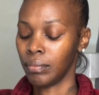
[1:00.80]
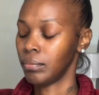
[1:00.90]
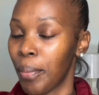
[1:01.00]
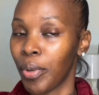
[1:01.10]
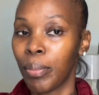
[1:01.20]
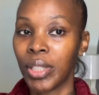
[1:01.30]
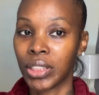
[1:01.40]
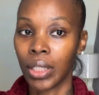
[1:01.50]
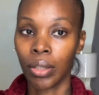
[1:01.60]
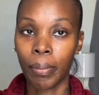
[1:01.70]
Pretty much
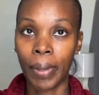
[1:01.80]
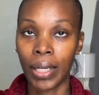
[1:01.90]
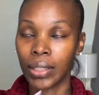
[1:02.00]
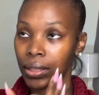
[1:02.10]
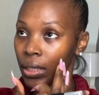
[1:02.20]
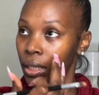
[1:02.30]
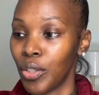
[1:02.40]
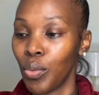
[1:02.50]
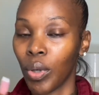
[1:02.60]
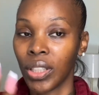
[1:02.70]
underpainting,
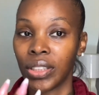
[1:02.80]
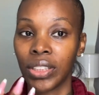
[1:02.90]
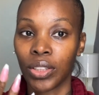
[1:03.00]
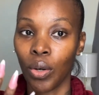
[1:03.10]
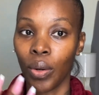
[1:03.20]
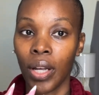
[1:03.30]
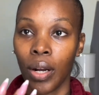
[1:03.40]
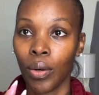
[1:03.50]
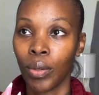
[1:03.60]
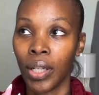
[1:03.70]
you want to just go ahead
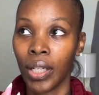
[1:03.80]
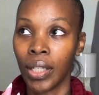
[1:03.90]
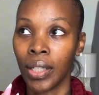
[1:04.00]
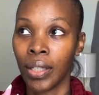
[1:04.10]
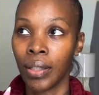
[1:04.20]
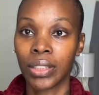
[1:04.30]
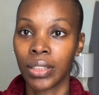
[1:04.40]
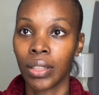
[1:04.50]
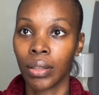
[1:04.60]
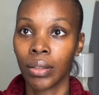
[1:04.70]
on and
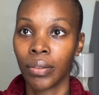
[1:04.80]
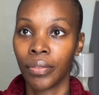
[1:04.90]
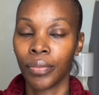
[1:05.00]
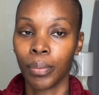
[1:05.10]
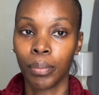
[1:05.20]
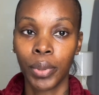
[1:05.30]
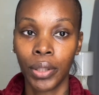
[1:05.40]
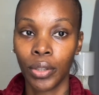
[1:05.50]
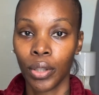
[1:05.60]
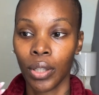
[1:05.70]
instead of putting
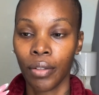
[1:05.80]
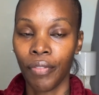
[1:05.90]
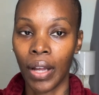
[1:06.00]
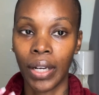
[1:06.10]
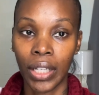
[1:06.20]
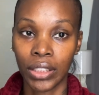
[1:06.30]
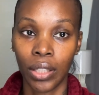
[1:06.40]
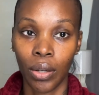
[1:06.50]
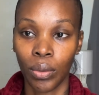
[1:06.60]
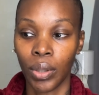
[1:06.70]
your foundation
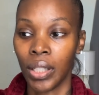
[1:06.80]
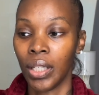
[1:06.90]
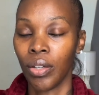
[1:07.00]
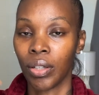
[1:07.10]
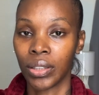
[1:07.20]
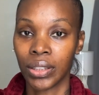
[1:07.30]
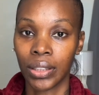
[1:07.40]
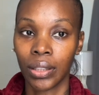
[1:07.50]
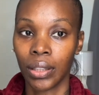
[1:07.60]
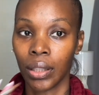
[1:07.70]
on and then your
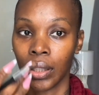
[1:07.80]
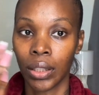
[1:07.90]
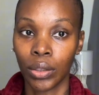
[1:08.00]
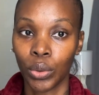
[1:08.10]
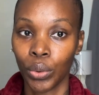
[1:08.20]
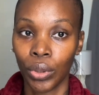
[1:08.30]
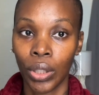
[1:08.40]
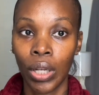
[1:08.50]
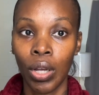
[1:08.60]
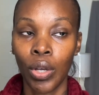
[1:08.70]
concealer and contour,
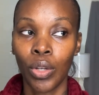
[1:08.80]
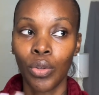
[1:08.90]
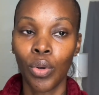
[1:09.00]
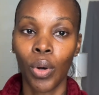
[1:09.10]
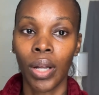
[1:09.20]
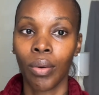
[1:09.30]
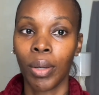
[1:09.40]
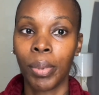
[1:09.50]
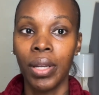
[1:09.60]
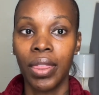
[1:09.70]
you go ahead on and
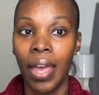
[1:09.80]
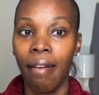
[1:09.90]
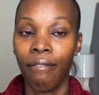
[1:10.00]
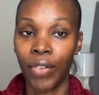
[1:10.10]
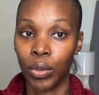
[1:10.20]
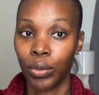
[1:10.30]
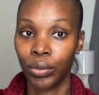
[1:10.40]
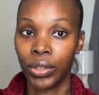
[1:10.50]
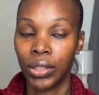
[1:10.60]
put that first,